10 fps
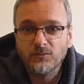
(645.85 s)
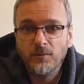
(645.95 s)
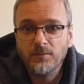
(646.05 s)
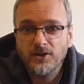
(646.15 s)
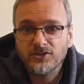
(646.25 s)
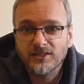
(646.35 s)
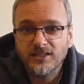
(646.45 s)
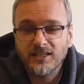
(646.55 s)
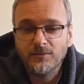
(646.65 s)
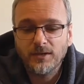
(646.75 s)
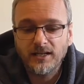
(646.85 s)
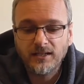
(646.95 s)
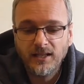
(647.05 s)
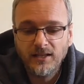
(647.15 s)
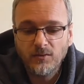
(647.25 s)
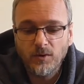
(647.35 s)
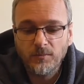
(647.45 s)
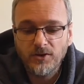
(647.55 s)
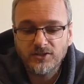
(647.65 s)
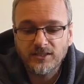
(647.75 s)
One person has a D-pad, one
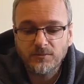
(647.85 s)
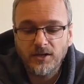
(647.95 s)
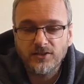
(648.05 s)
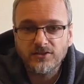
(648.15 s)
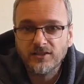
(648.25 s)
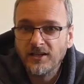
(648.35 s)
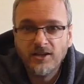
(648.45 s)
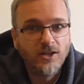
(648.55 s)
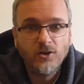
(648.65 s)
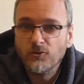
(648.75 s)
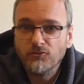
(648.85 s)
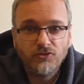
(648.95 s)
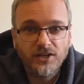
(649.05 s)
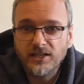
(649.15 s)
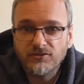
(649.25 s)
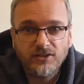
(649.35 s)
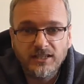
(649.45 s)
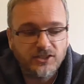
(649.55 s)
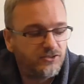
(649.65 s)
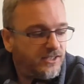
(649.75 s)
person has a button. Really,
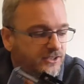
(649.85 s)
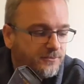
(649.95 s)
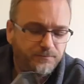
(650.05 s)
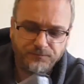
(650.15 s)
really strange.